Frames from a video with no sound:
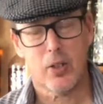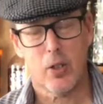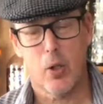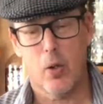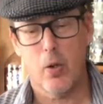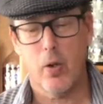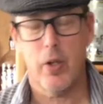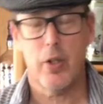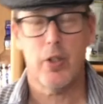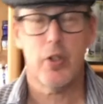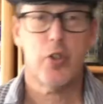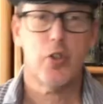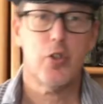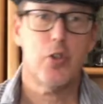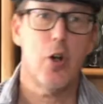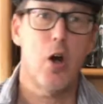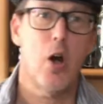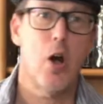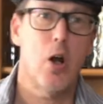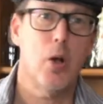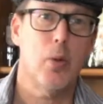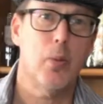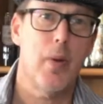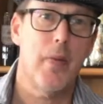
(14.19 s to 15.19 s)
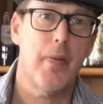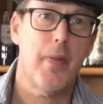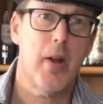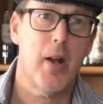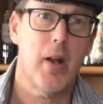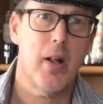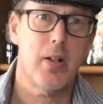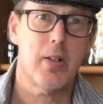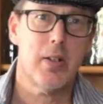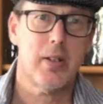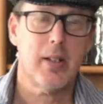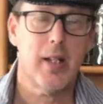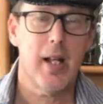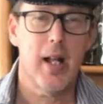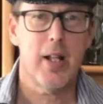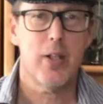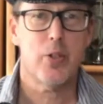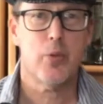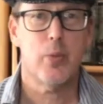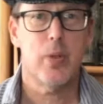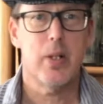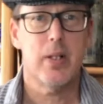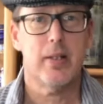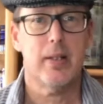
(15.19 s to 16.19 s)
going strong with our
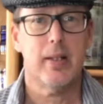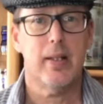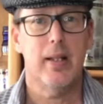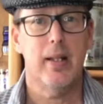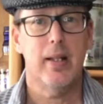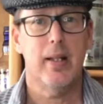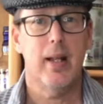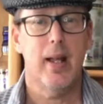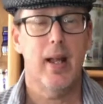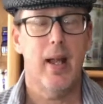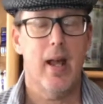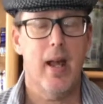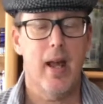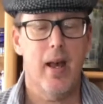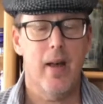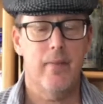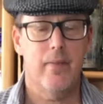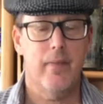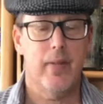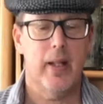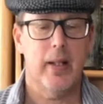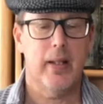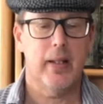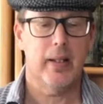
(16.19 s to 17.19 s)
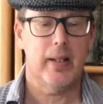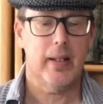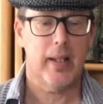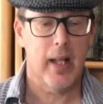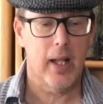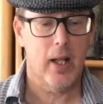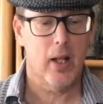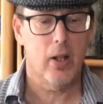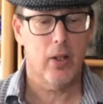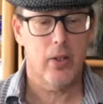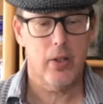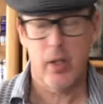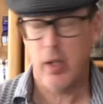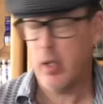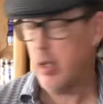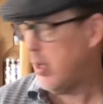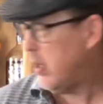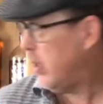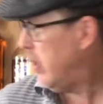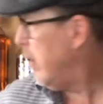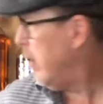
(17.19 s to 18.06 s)
Scotch Whisky Advent Calendar,